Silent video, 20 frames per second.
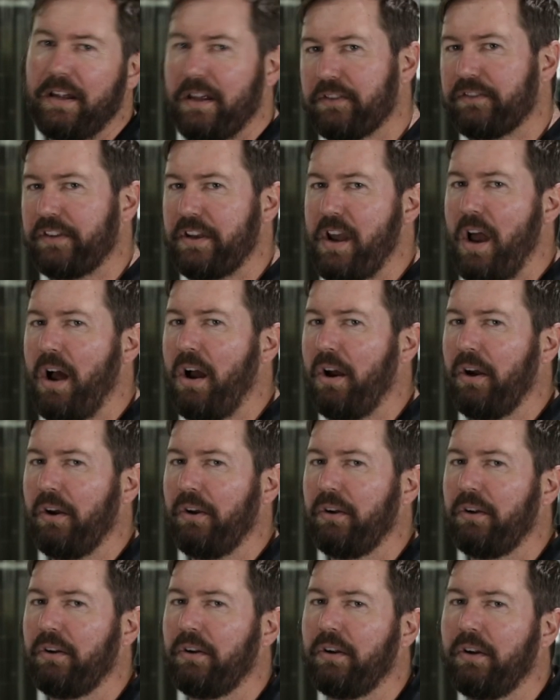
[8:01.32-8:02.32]
is a no.
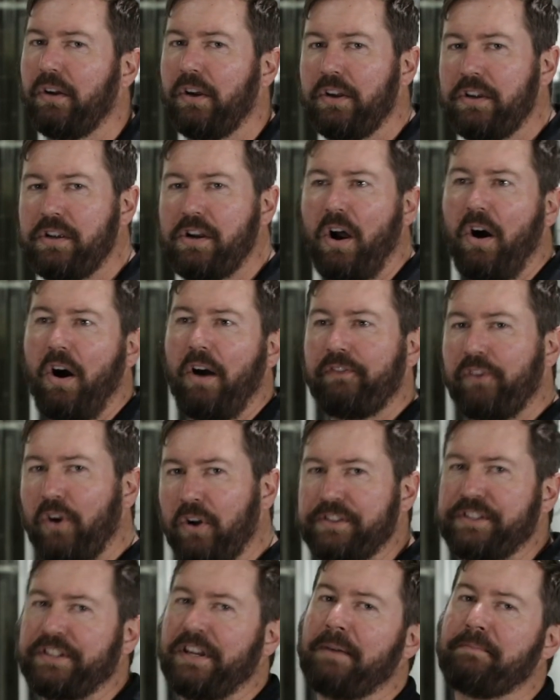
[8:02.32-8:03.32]
You know, I've
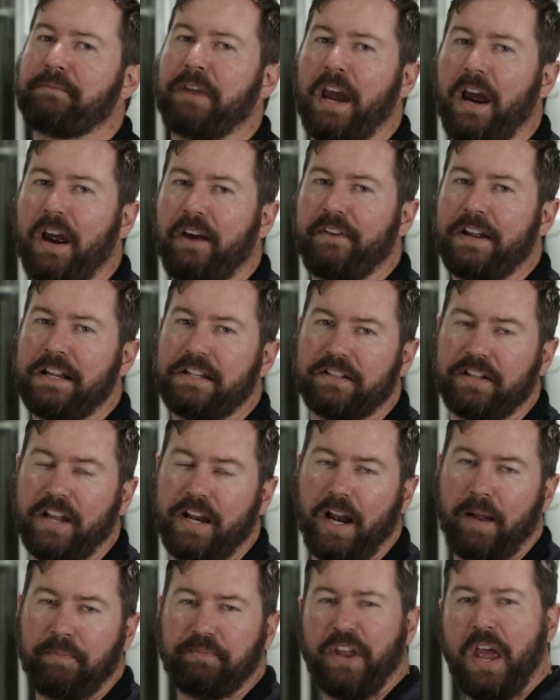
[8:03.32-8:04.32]
got some caravan
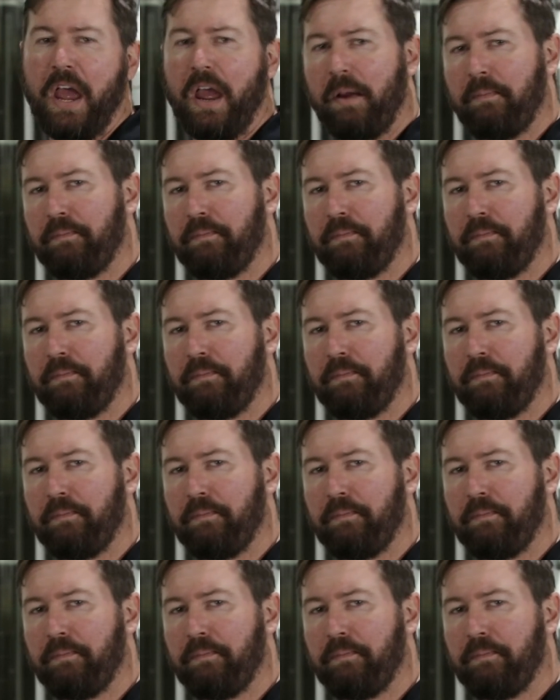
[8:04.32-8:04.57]
setups,